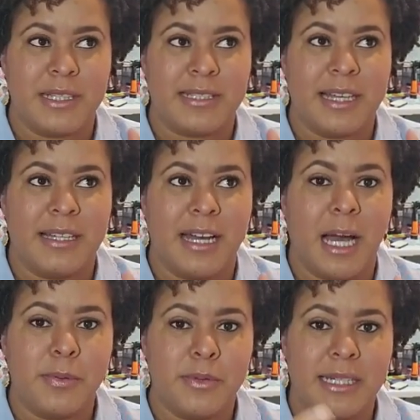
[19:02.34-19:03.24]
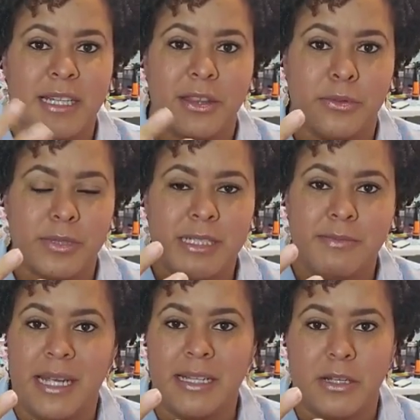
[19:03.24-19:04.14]
but they operate in three
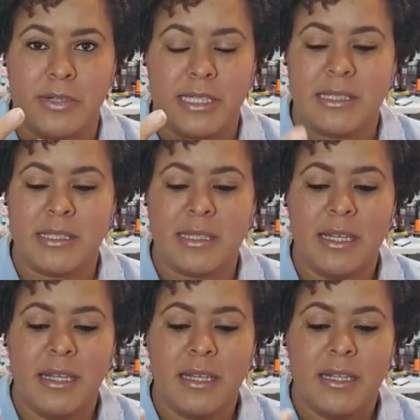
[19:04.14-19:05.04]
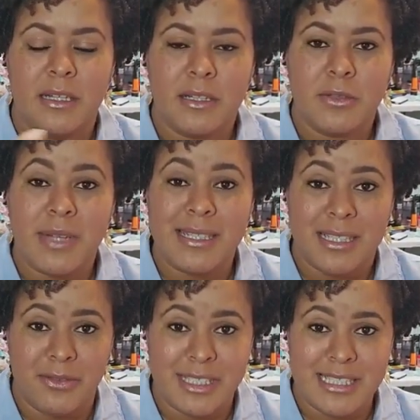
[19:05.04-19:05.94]
main areas:
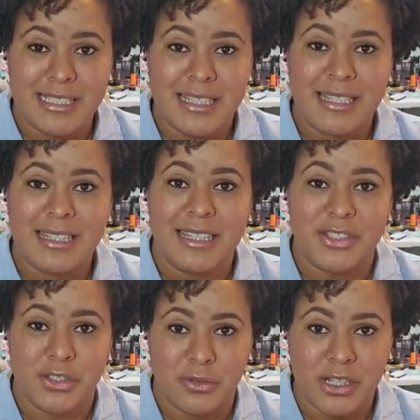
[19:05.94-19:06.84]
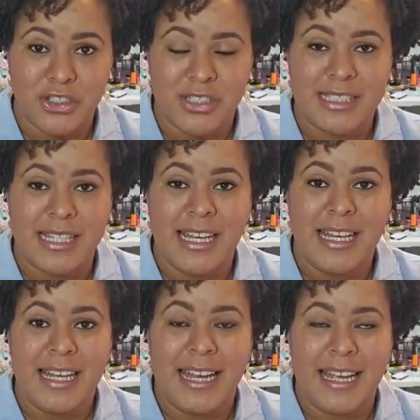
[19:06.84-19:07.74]
creativity, instruction,
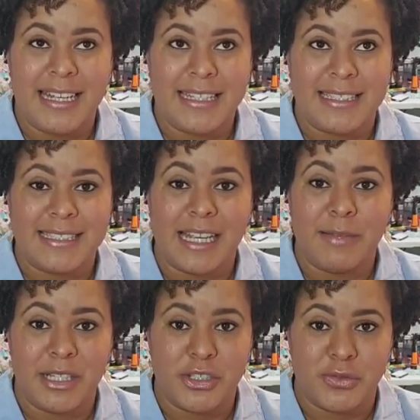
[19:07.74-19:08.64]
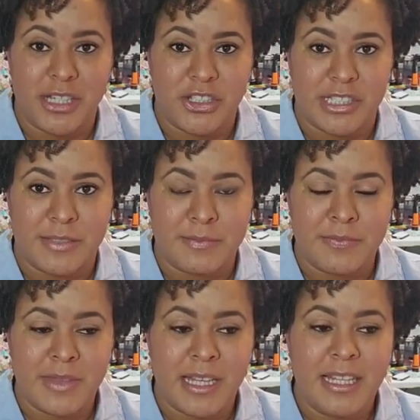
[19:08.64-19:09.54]
and administration.
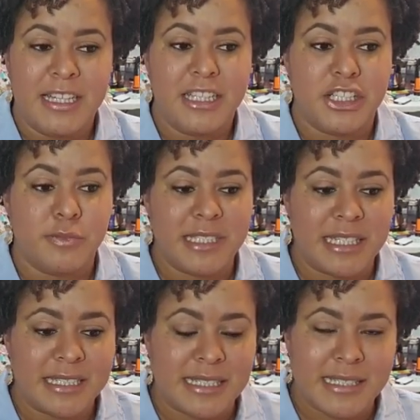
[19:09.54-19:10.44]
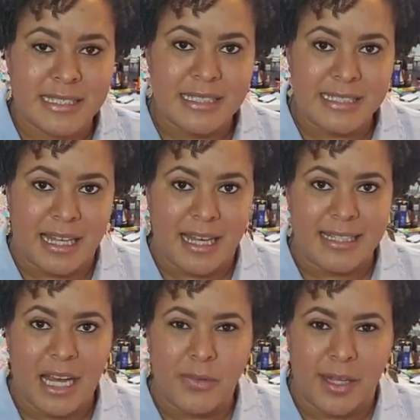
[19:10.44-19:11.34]
And you begin to see
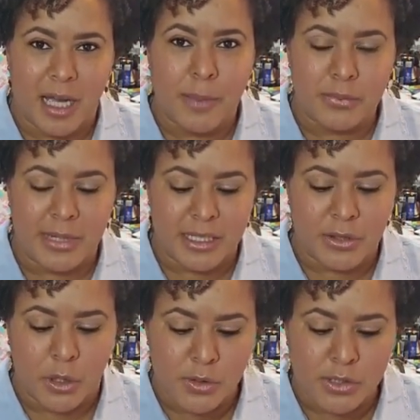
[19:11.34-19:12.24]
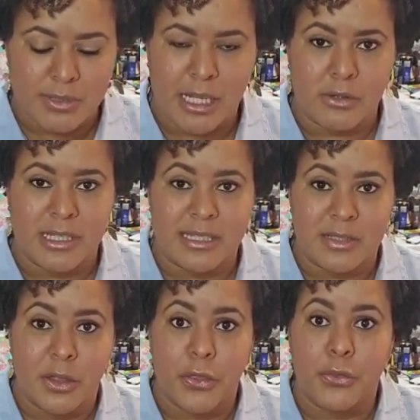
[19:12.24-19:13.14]
that, how they operate in those three
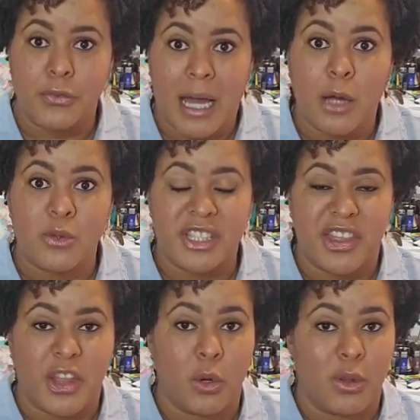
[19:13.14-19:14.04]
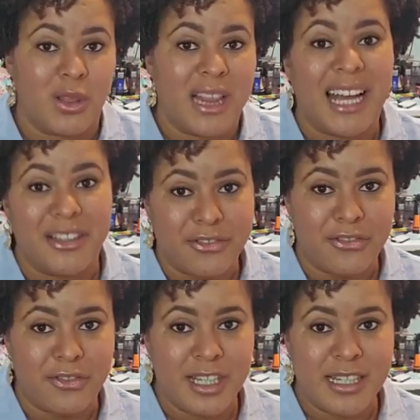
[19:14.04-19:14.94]
areas throughout their
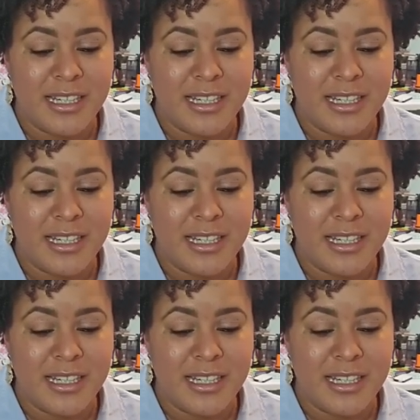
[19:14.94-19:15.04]
life.